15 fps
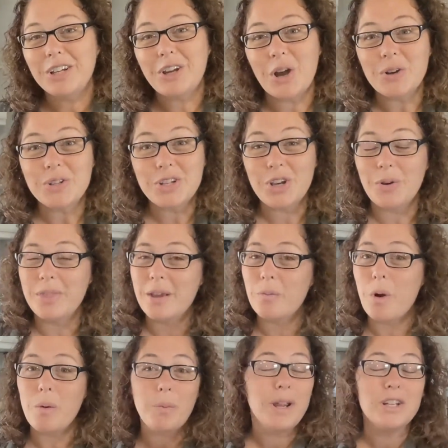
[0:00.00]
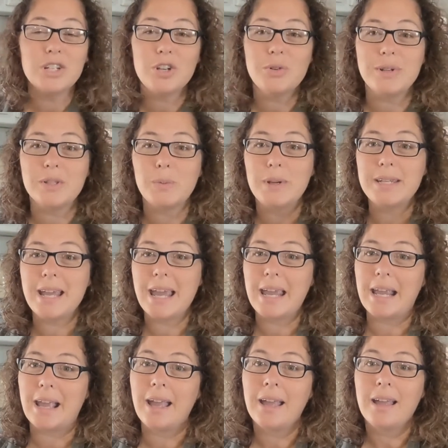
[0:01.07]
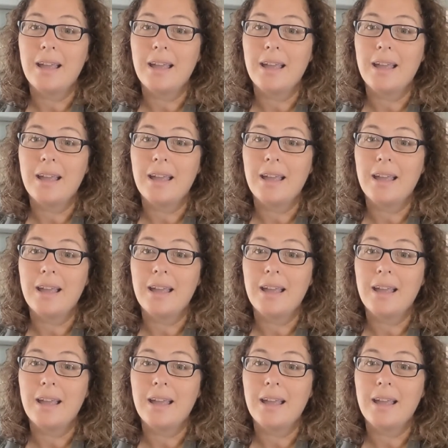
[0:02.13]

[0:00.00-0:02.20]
go-to, and then what we do is we take